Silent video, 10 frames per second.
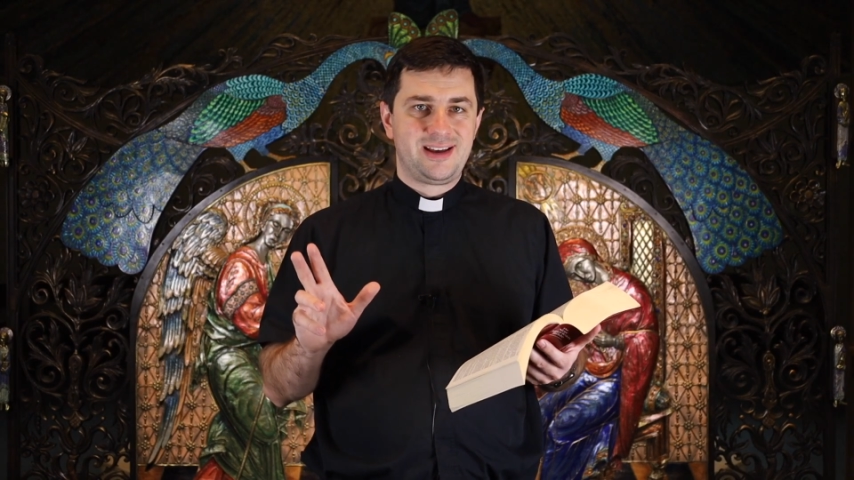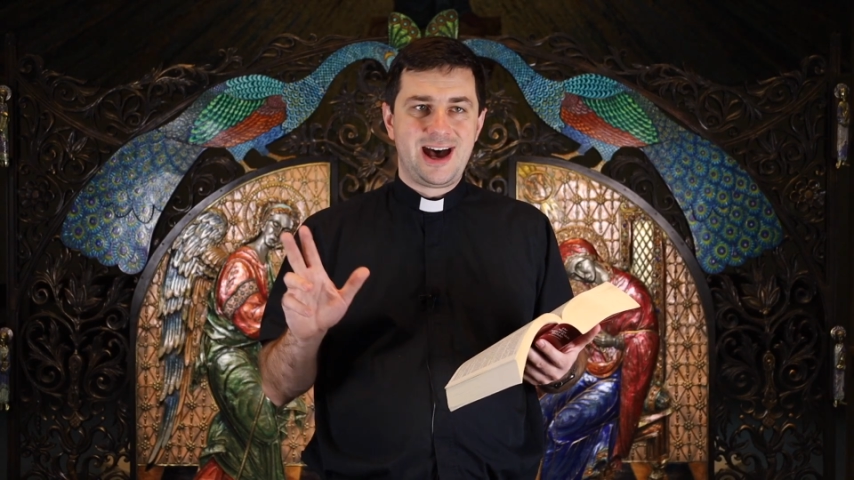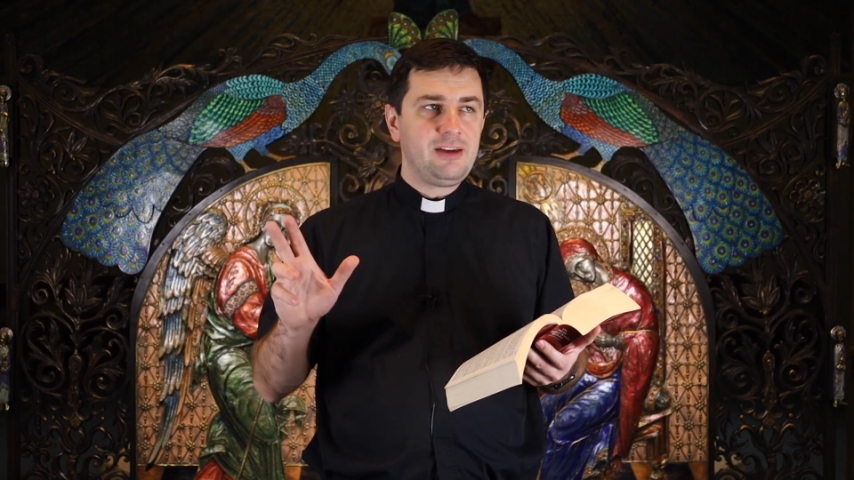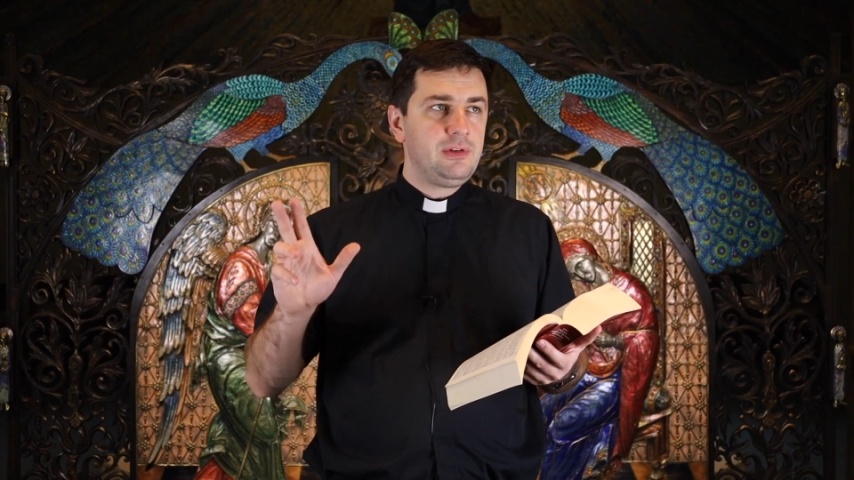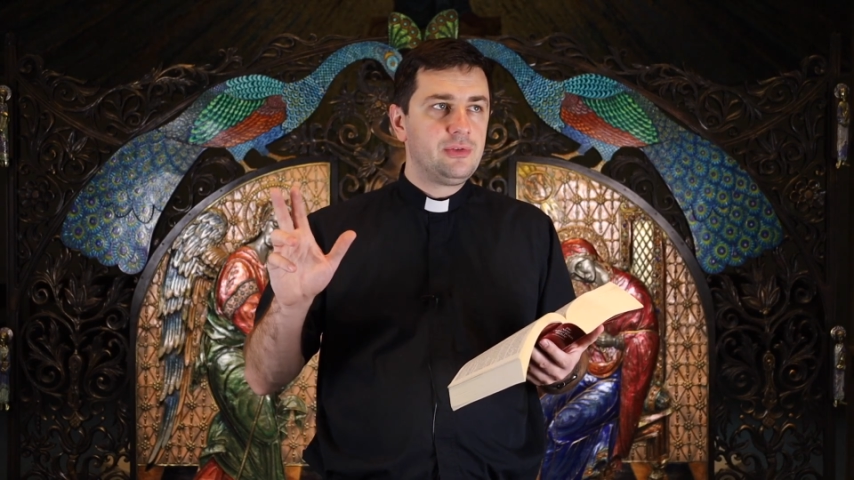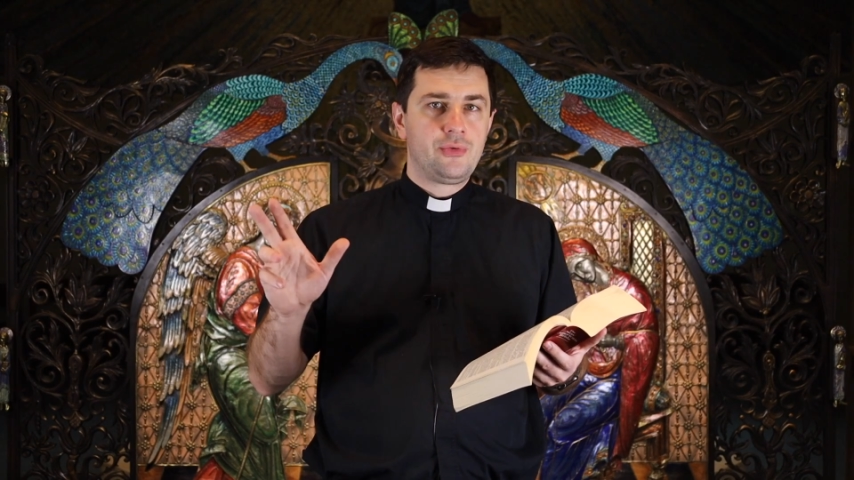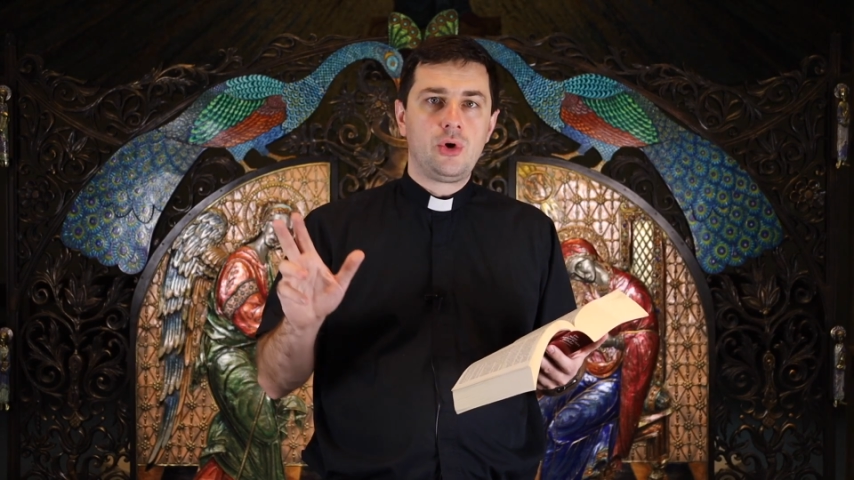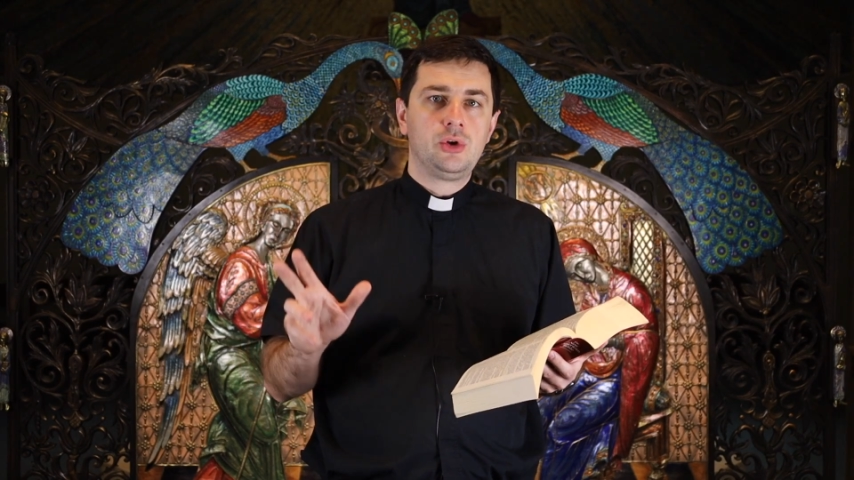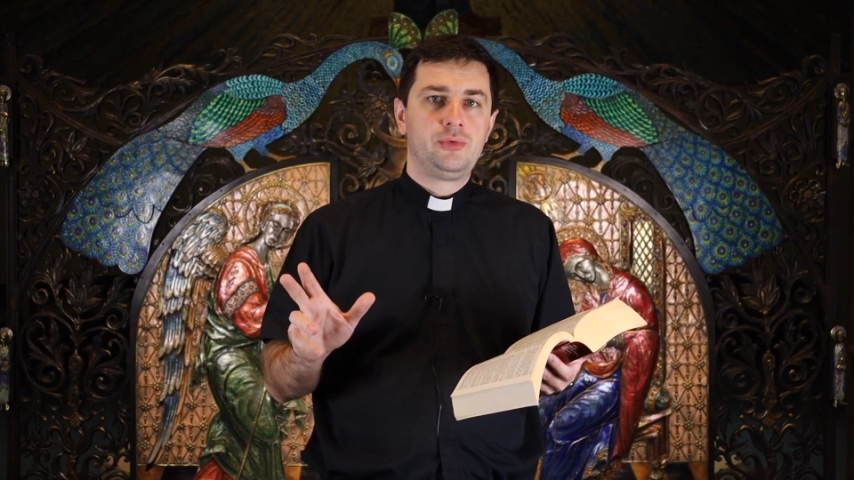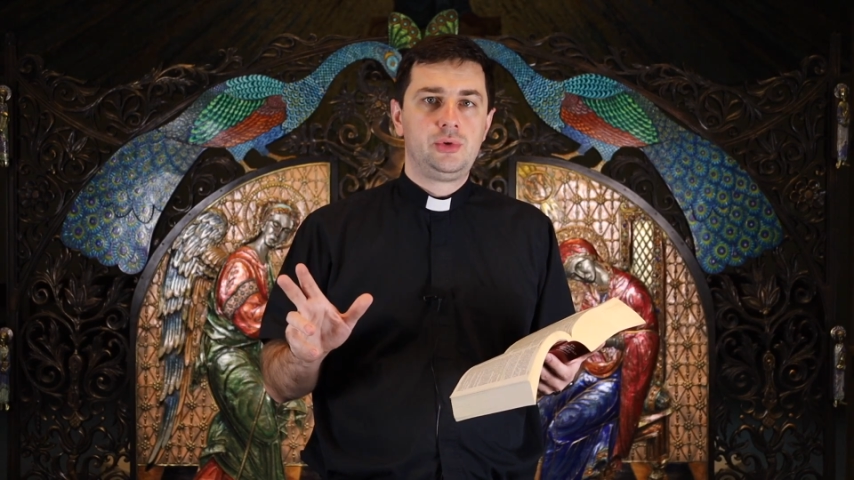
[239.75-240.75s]
"I will
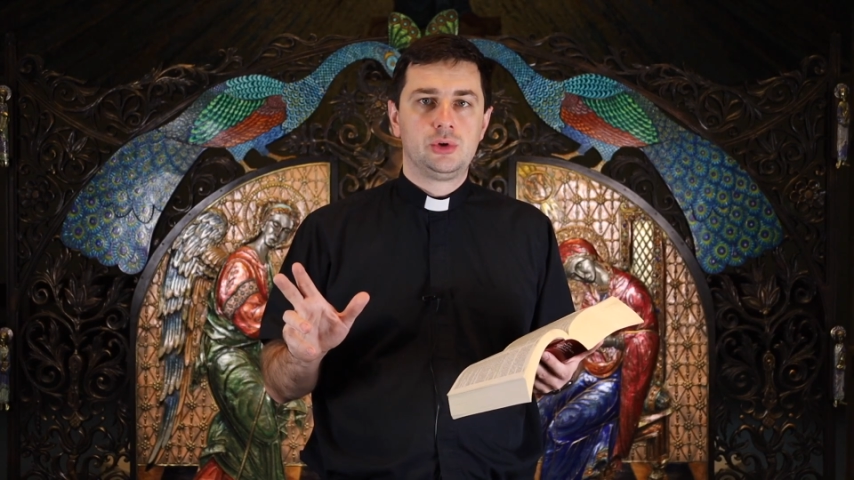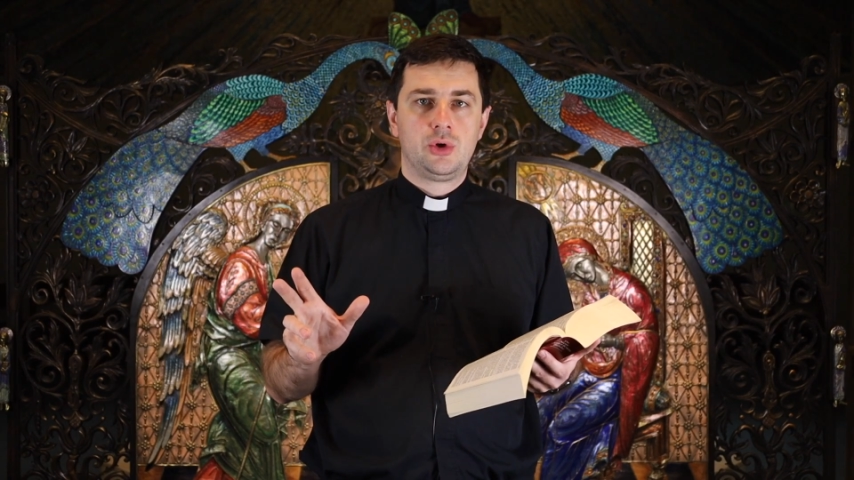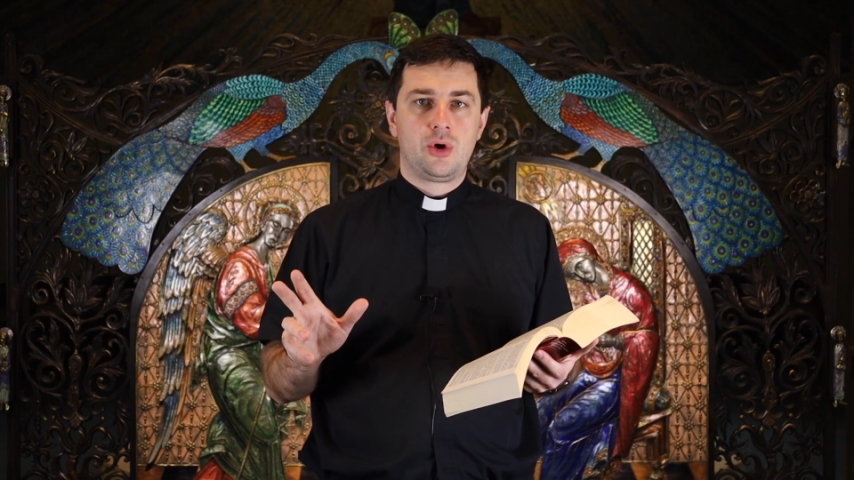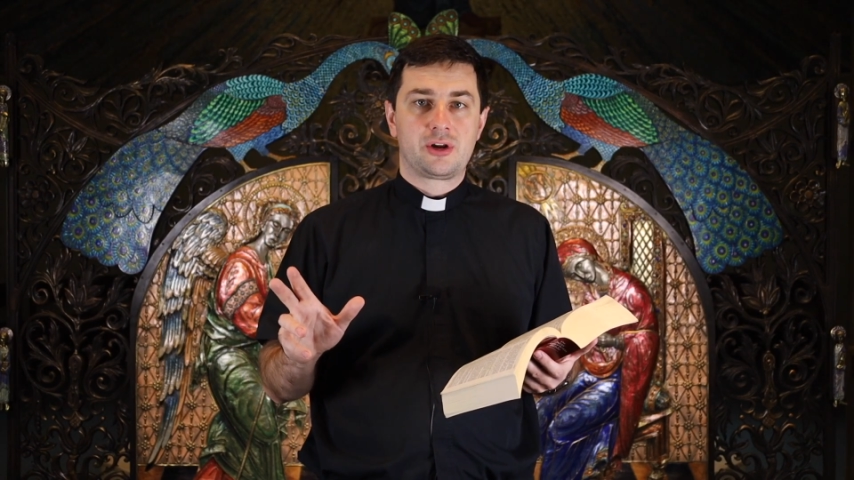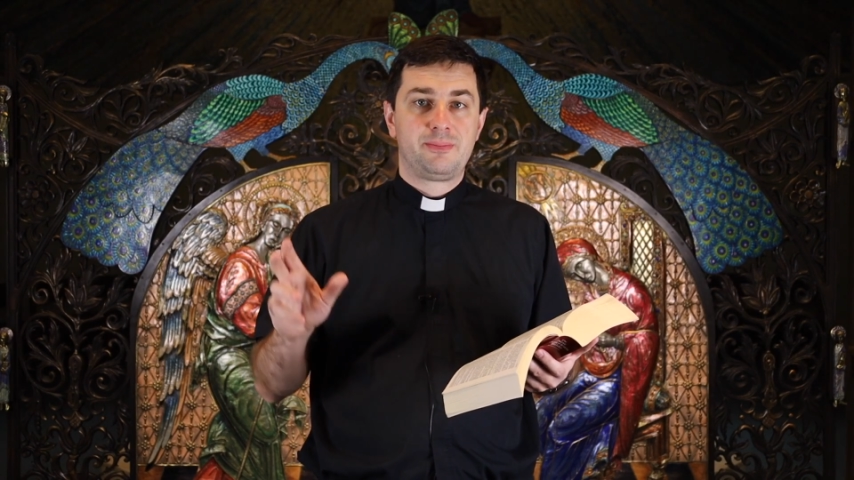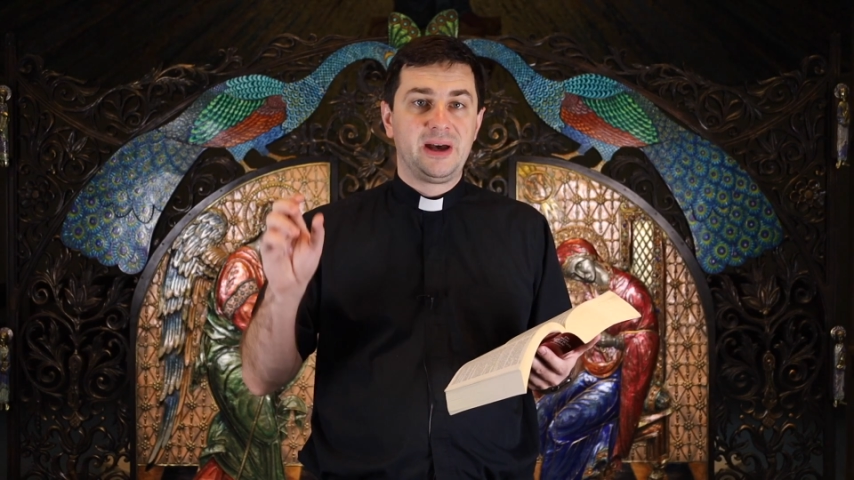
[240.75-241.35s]
follow you, Lord,